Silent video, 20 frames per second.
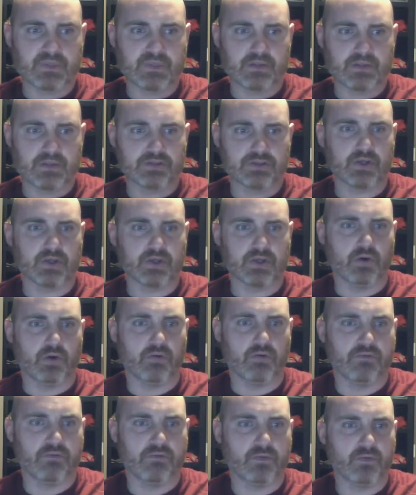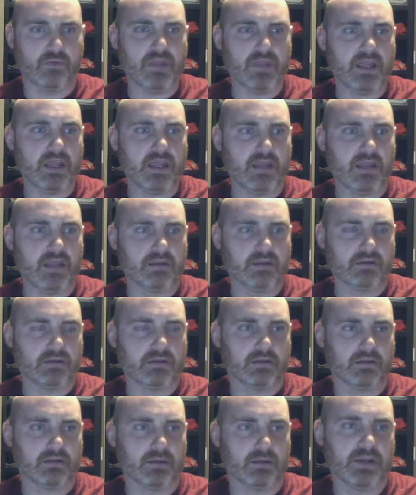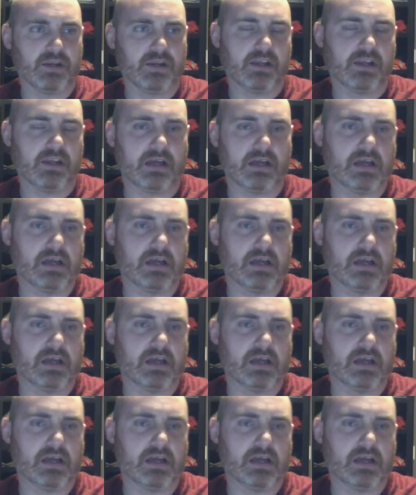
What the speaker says: So for me, I mean,